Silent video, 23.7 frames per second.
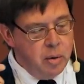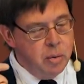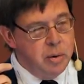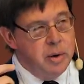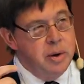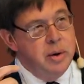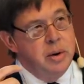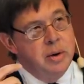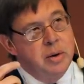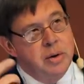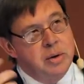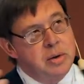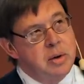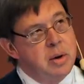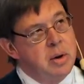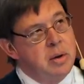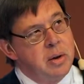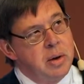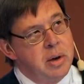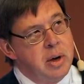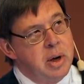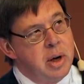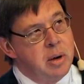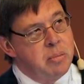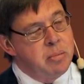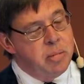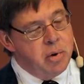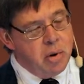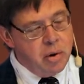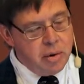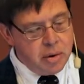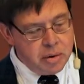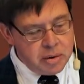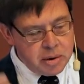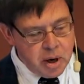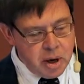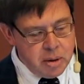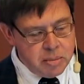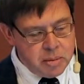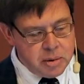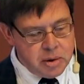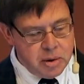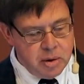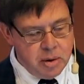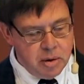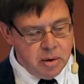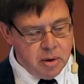When you're sort of looking at
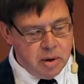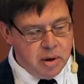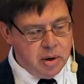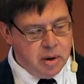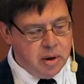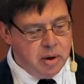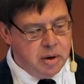prototypes and you're looking